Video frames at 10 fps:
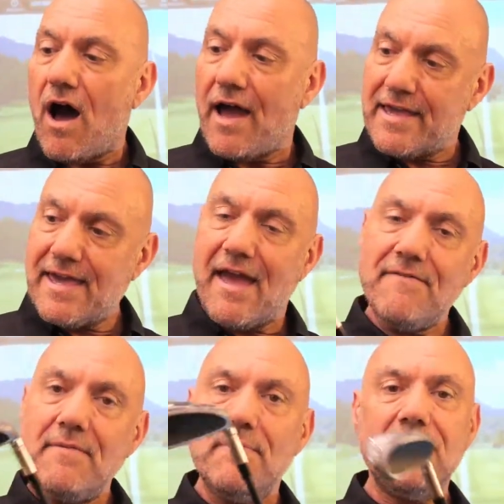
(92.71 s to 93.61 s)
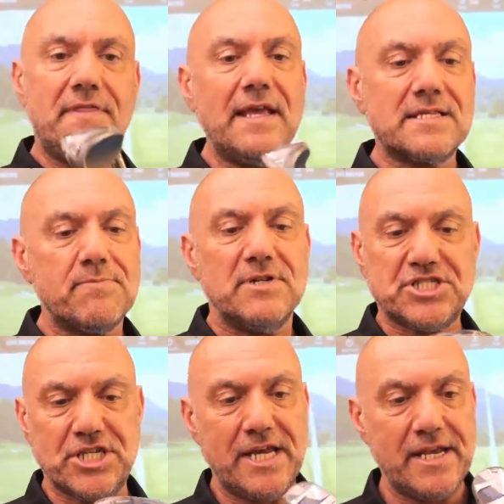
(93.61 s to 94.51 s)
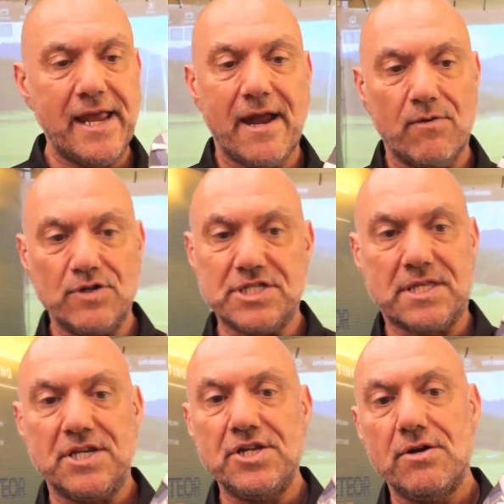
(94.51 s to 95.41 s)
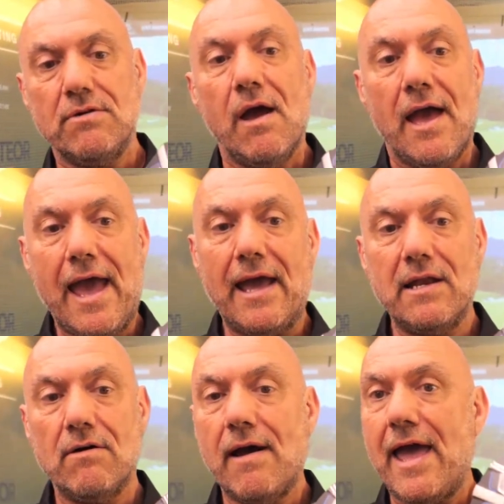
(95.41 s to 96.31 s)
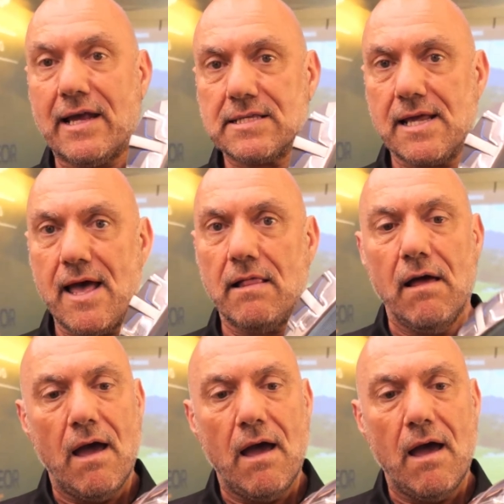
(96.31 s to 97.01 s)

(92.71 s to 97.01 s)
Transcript: I gave him this machine here, which is the new Halo XL,